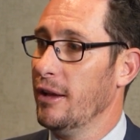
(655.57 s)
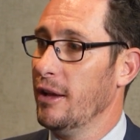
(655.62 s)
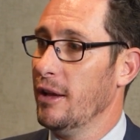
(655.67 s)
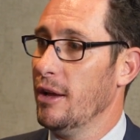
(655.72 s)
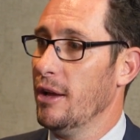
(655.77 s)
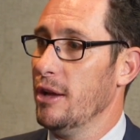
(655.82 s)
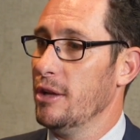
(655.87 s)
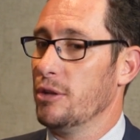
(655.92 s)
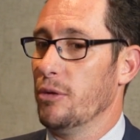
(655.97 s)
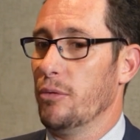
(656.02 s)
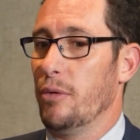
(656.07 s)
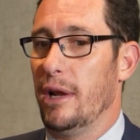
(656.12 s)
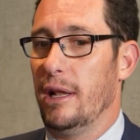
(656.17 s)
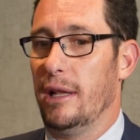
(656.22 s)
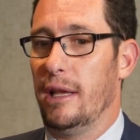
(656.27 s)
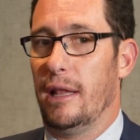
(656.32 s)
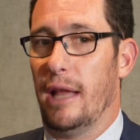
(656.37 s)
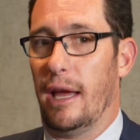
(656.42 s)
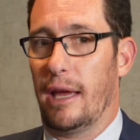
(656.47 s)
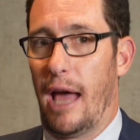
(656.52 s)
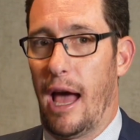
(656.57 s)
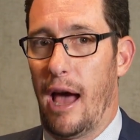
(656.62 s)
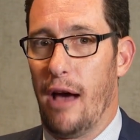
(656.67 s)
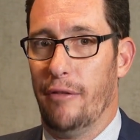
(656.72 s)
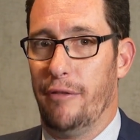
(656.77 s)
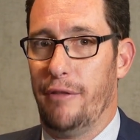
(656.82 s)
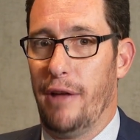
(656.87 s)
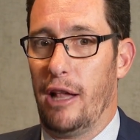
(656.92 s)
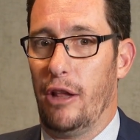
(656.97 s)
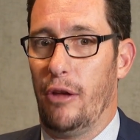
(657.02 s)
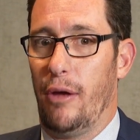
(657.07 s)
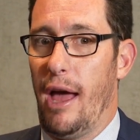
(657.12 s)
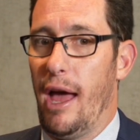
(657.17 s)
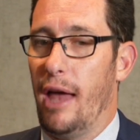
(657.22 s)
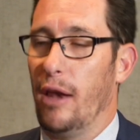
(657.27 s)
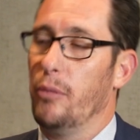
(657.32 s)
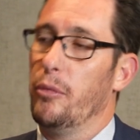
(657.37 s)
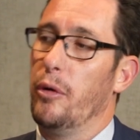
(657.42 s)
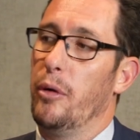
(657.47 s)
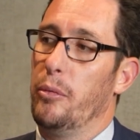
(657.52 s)
Yep. So really like our value
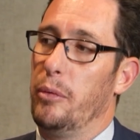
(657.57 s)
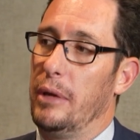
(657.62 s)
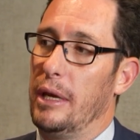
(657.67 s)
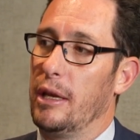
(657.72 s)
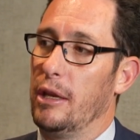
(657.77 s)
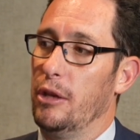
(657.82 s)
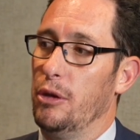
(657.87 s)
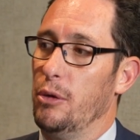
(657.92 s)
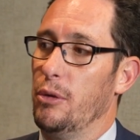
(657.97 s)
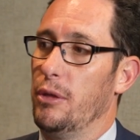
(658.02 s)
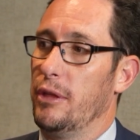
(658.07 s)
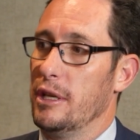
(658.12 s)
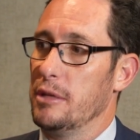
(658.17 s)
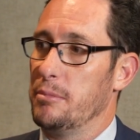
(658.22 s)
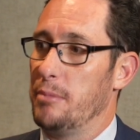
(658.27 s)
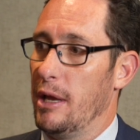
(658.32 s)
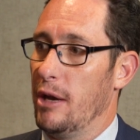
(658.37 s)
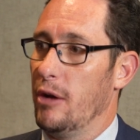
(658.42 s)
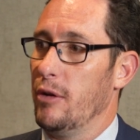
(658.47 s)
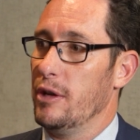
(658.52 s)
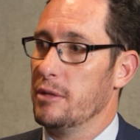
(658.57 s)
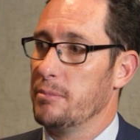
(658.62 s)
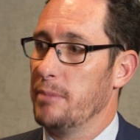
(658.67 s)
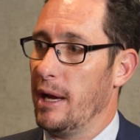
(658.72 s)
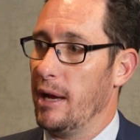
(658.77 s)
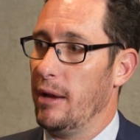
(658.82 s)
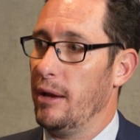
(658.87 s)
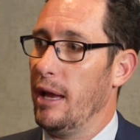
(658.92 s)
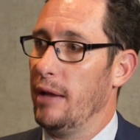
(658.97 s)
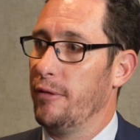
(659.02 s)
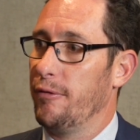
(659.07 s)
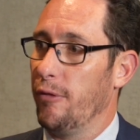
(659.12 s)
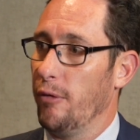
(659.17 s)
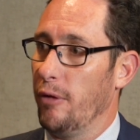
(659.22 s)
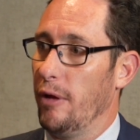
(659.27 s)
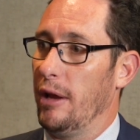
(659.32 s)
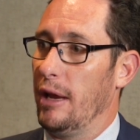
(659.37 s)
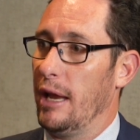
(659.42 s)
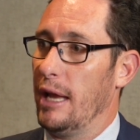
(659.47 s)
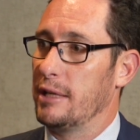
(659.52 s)
add and where we can do things better is by eff
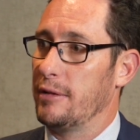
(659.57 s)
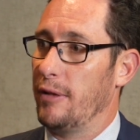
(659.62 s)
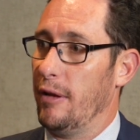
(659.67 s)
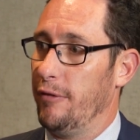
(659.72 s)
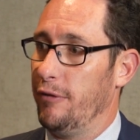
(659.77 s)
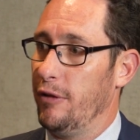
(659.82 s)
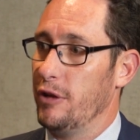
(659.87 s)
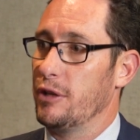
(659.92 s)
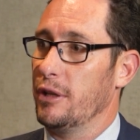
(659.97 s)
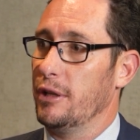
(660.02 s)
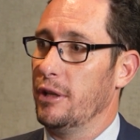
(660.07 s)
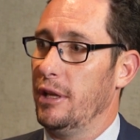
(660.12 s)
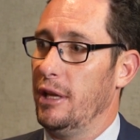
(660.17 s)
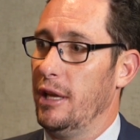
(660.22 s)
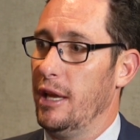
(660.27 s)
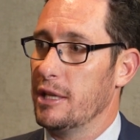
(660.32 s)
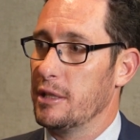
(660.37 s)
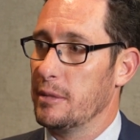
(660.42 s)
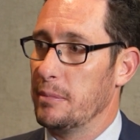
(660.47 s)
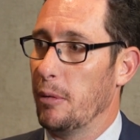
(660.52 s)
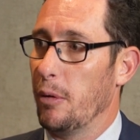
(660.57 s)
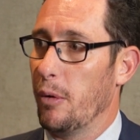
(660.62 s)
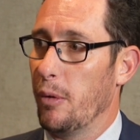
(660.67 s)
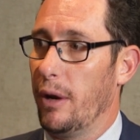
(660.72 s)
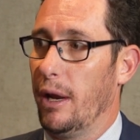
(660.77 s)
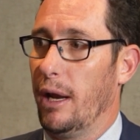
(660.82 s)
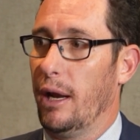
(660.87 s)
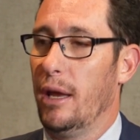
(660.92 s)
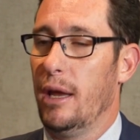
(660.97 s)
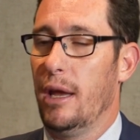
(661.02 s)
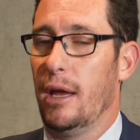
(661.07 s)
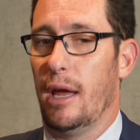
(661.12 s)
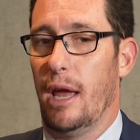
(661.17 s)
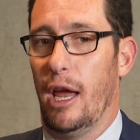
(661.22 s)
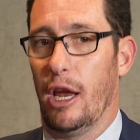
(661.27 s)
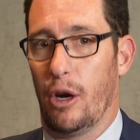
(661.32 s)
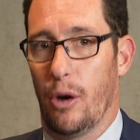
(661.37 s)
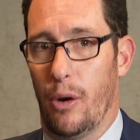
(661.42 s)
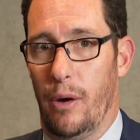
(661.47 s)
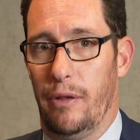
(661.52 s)
ex efficiently exploring
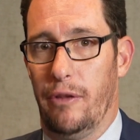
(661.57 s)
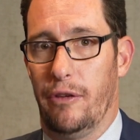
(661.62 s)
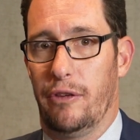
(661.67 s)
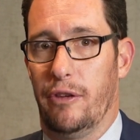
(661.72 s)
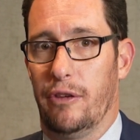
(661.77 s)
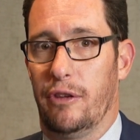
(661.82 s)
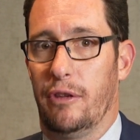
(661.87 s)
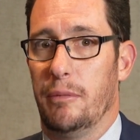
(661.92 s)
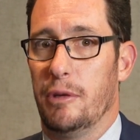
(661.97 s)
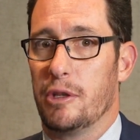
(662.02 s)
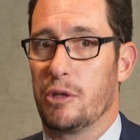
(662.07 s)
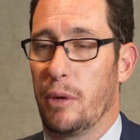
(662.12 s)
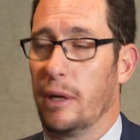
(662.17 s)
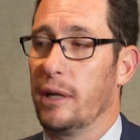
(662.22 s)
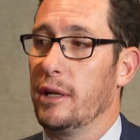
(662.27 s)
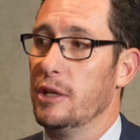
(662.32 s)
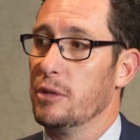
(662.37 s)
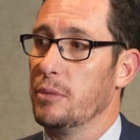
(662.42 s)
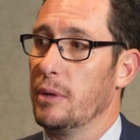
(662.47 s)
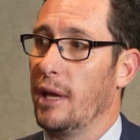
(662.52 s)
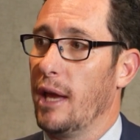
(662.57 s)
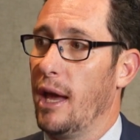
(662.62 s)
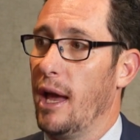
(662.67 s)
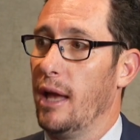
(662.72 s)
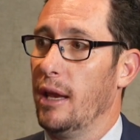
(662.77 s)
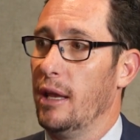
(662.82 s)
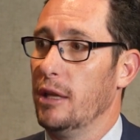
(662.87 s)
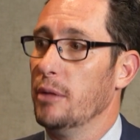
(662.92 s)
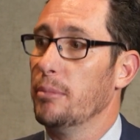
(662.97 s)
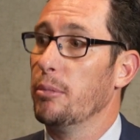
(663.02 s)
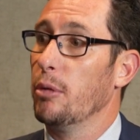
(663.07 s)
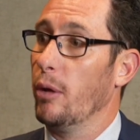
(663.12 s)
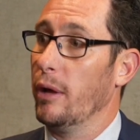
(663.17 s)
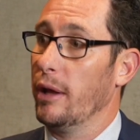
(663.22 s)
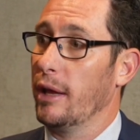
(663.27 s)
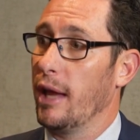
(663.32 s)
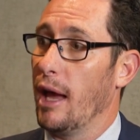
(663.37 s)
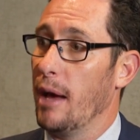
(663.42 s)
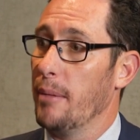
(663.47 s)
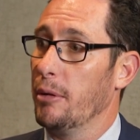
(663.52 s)
and growing the system as quickly as we can and
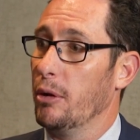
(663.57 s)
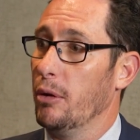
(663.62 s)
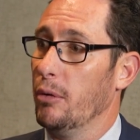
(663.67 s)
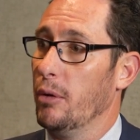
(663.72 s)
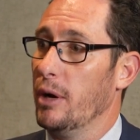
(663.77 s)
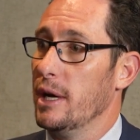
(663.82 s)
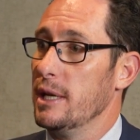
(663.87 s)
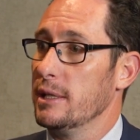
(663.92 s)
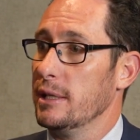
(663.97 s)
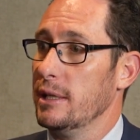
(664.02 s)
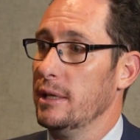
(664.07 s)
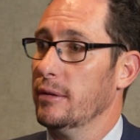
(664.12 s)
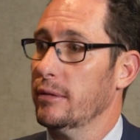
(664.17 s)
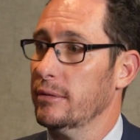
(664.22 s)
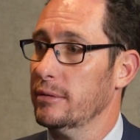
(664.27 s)
deploying capital wisely.